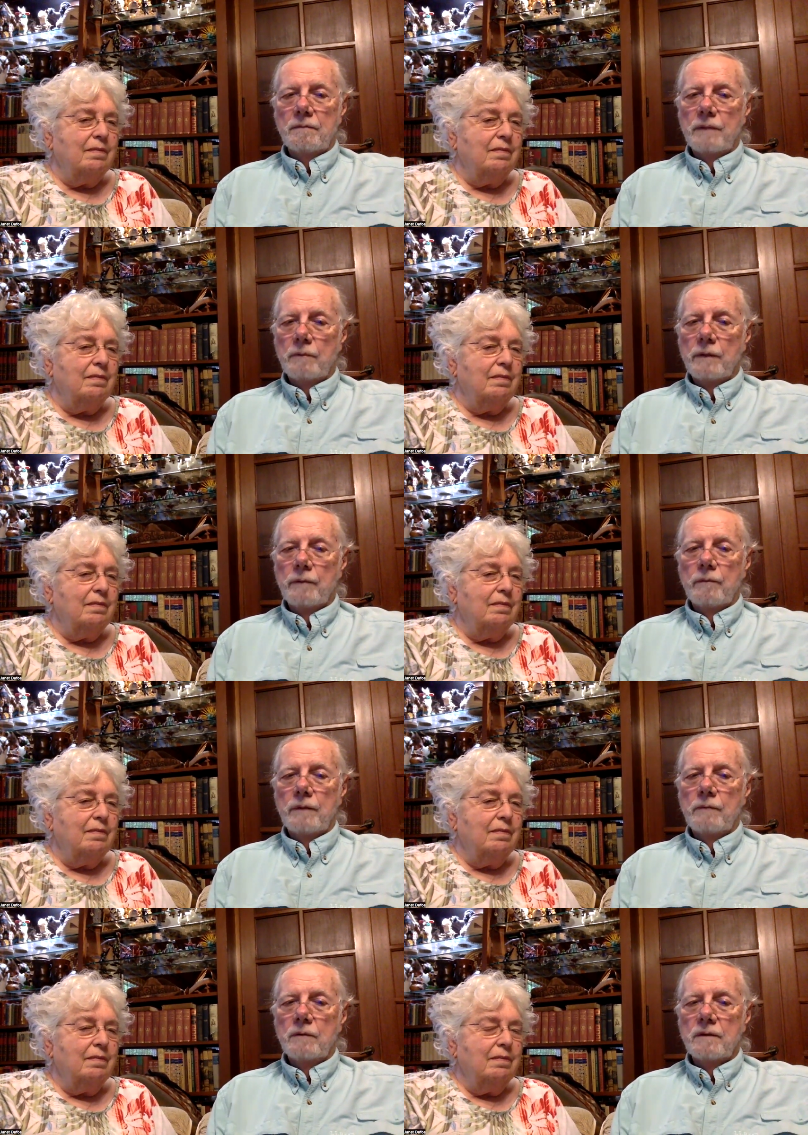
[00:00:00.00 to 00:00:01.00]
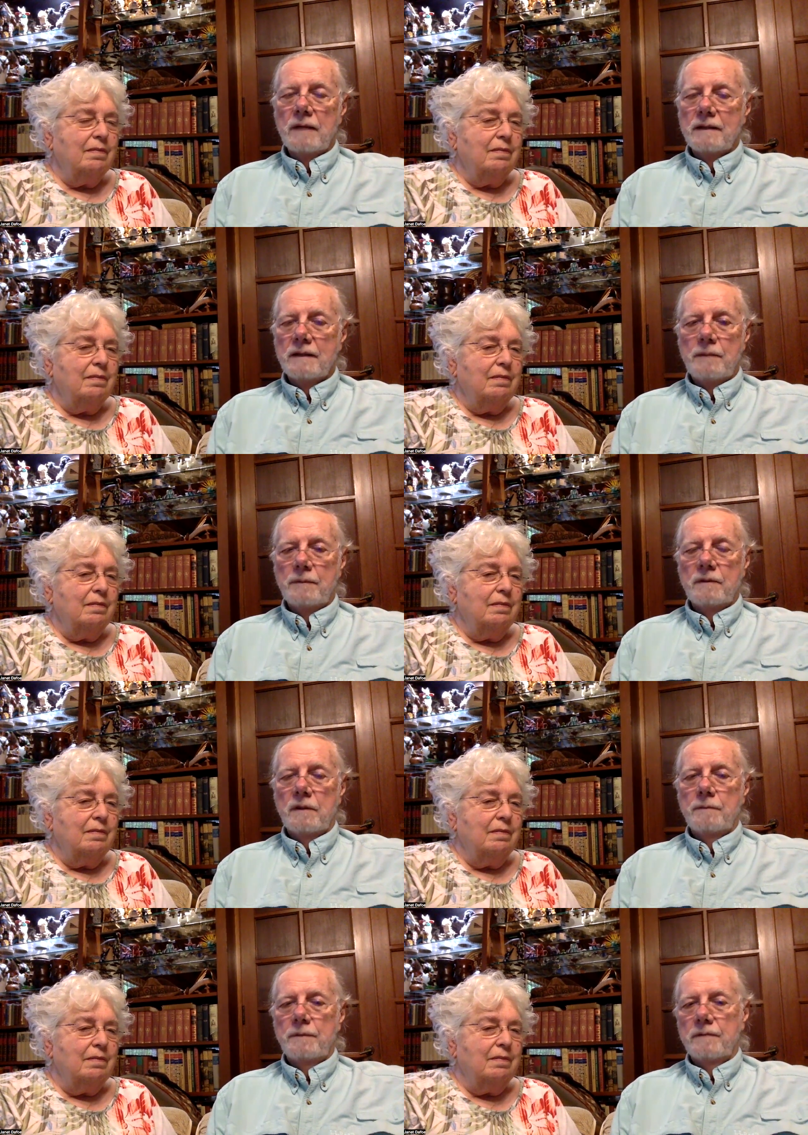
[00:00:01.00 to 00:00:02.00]
Speaker 1: we, we, we will not keep a
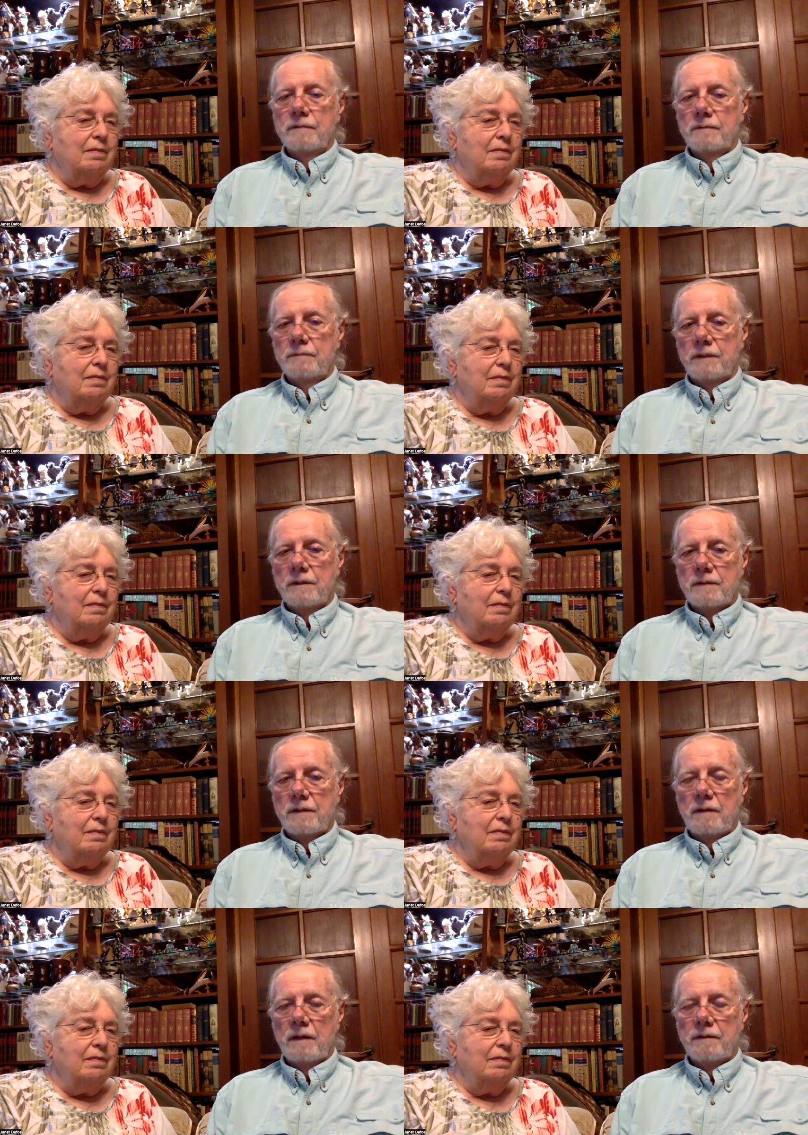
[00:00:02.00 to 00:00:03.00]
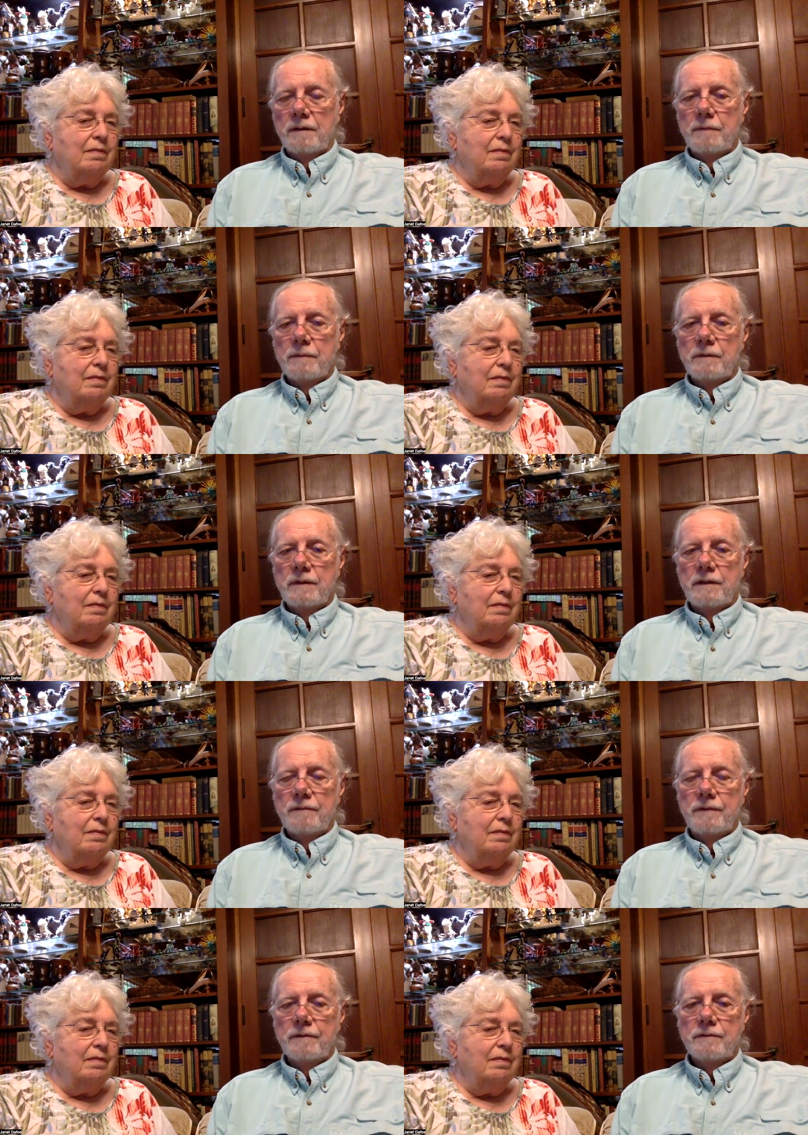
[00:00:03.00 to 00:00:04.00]
copy of it because I, I think people need to
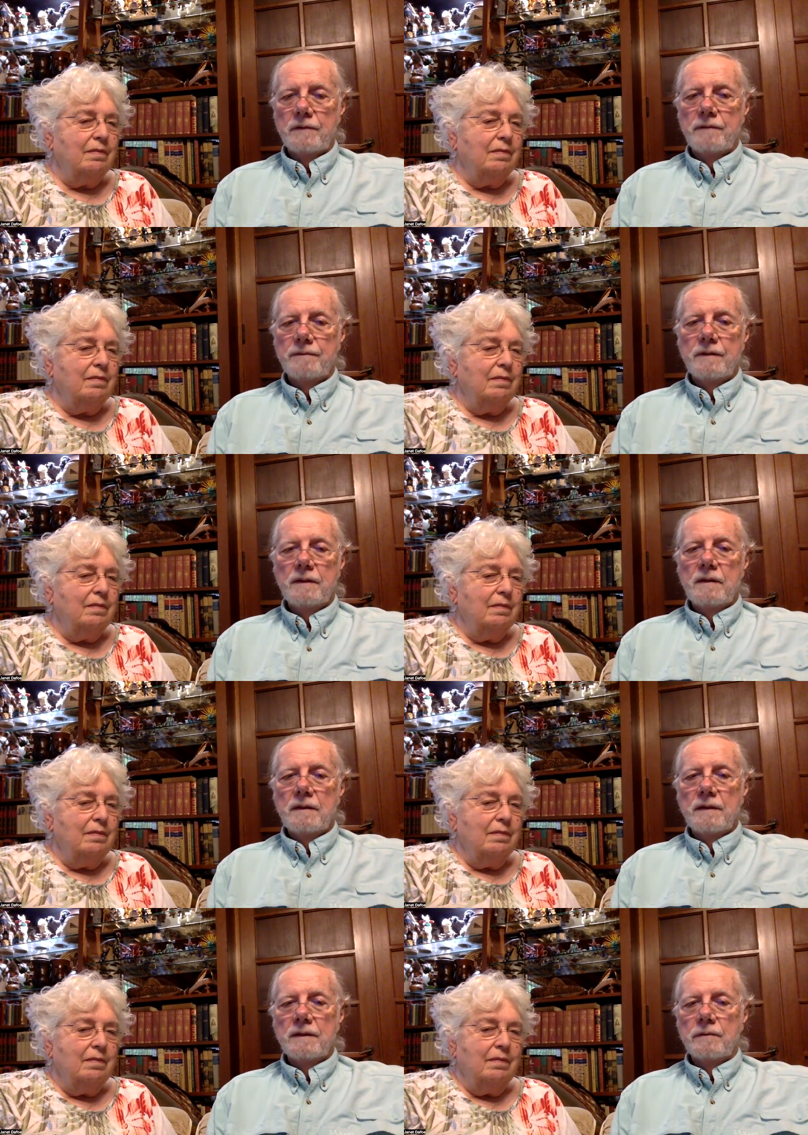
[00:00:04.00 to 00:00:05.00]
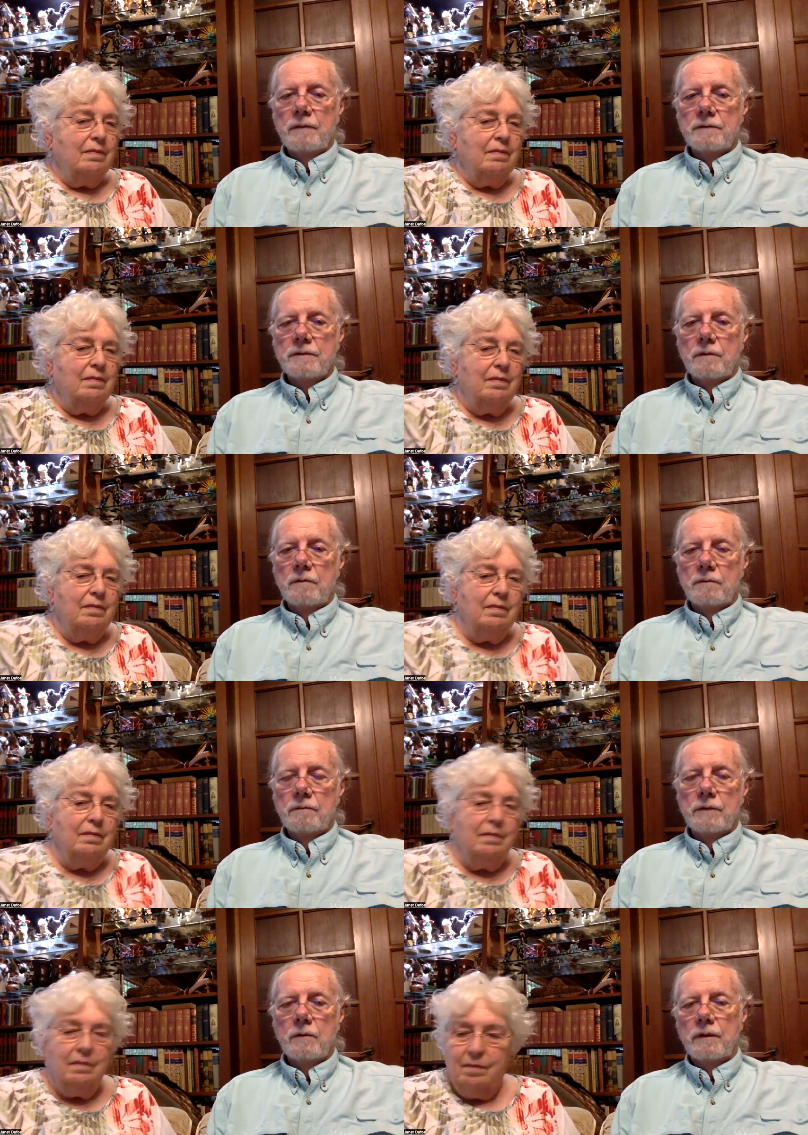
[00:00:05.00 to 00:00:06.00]
feel safe that there is no
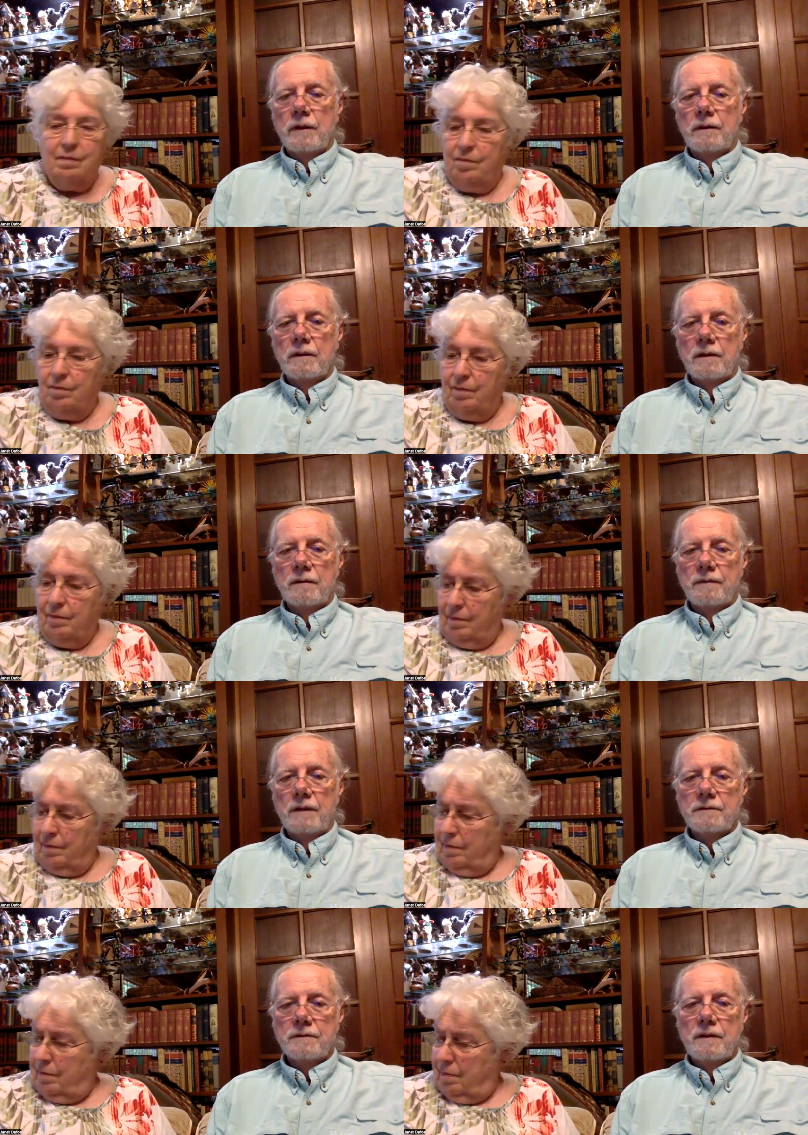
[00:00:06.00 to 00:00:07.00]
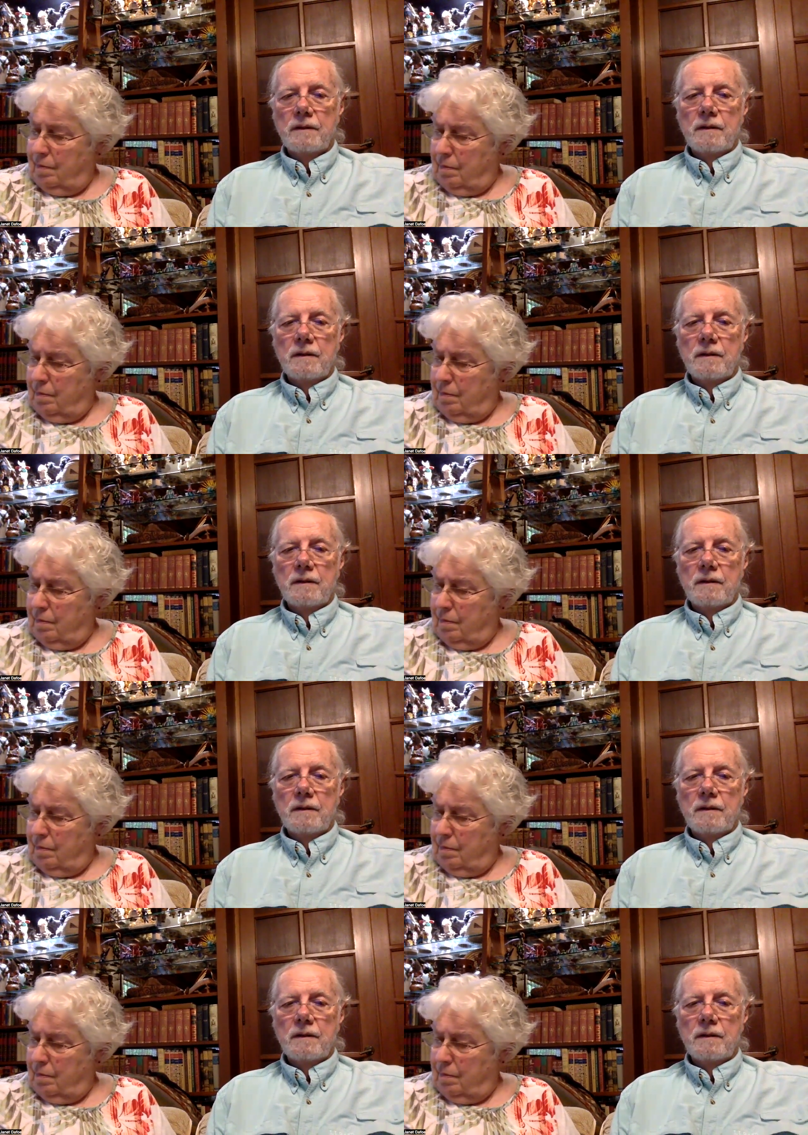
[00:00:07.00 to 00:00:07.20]
recording of this.